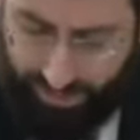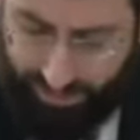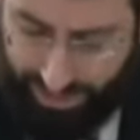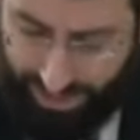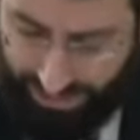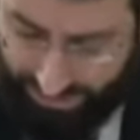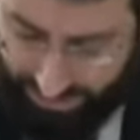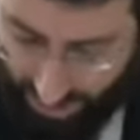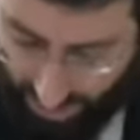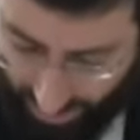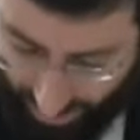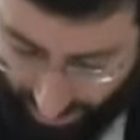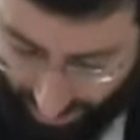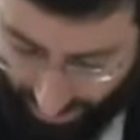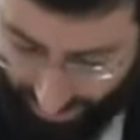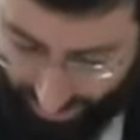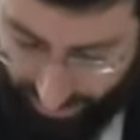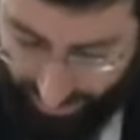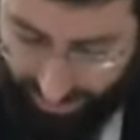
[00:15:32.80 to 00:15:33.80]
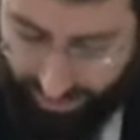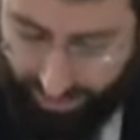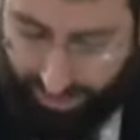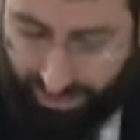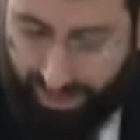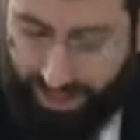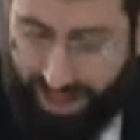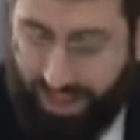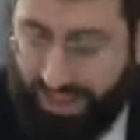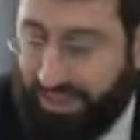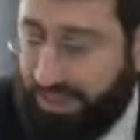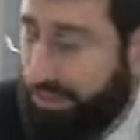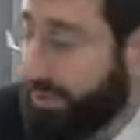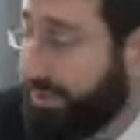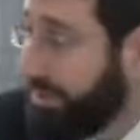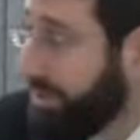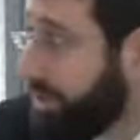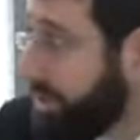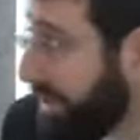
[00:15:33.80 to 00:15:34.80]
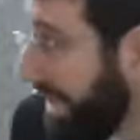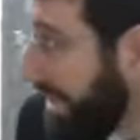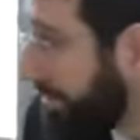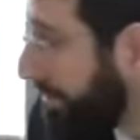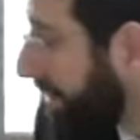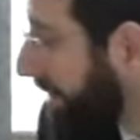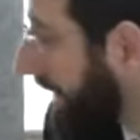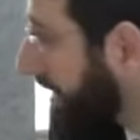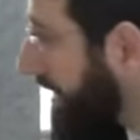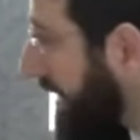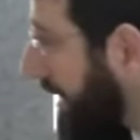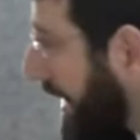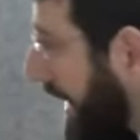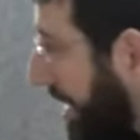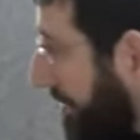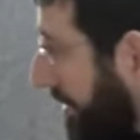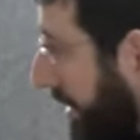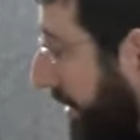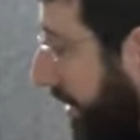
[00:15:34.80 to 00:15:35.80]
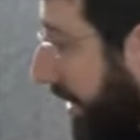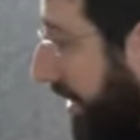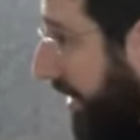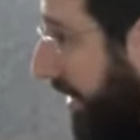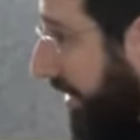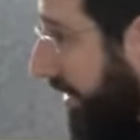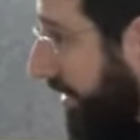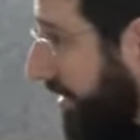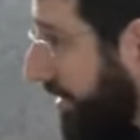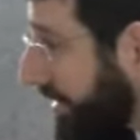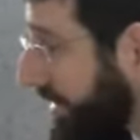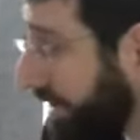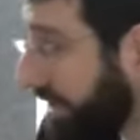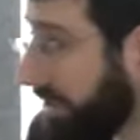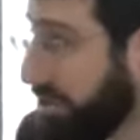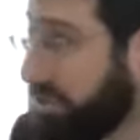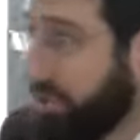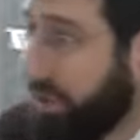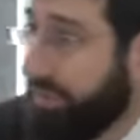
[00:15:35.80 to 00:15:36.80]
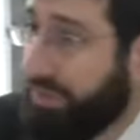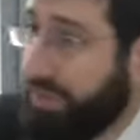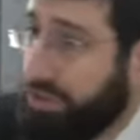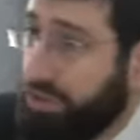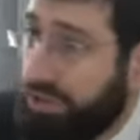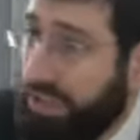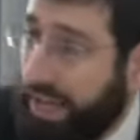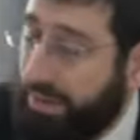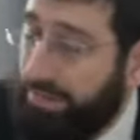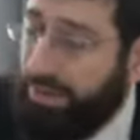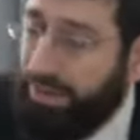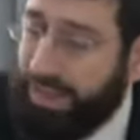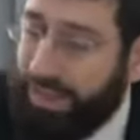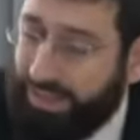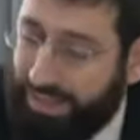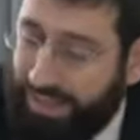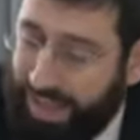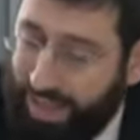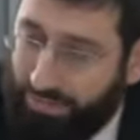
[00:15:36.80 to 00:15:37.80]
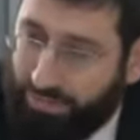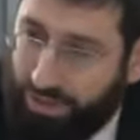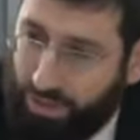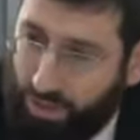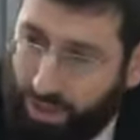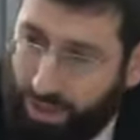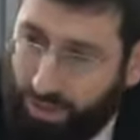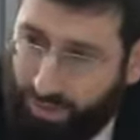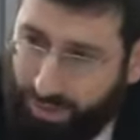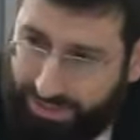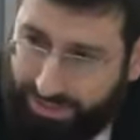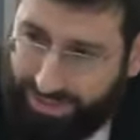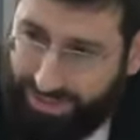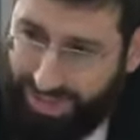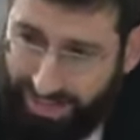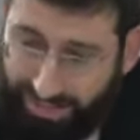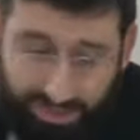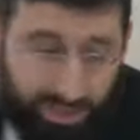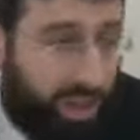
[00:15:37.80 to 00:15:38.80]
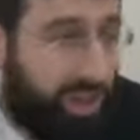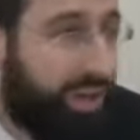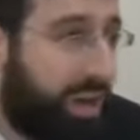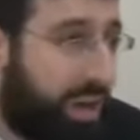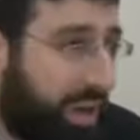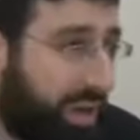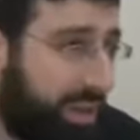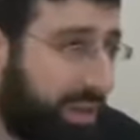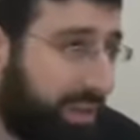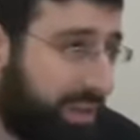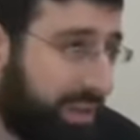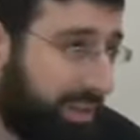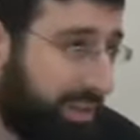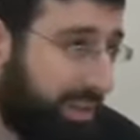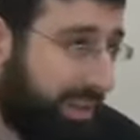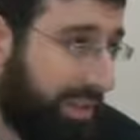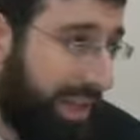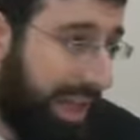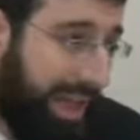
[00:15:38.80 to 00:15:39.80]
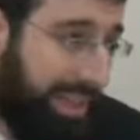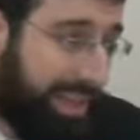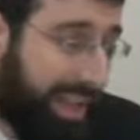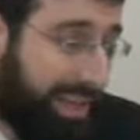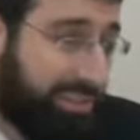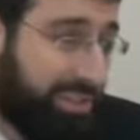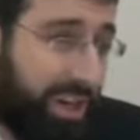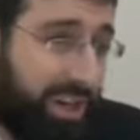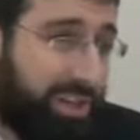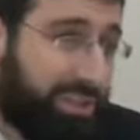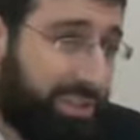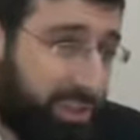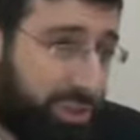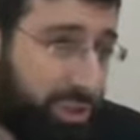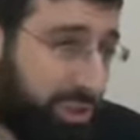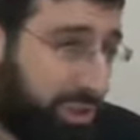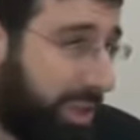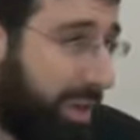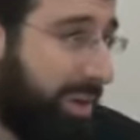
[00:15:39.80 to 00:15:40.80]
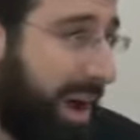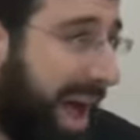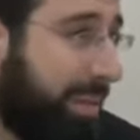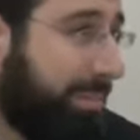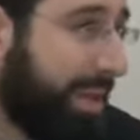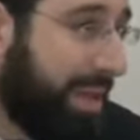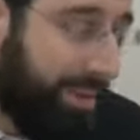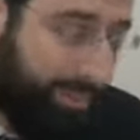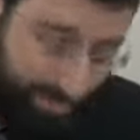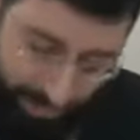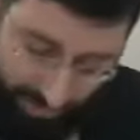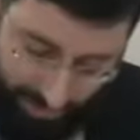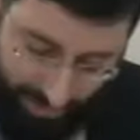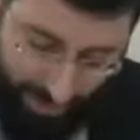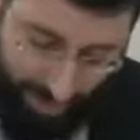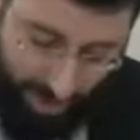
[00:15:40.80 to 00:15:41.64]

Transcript: of the Azara. And this was the chamber that they kept the oil. So if the chamber that they kept the oil was in the Azara, and the Azara is a Shus Harabim,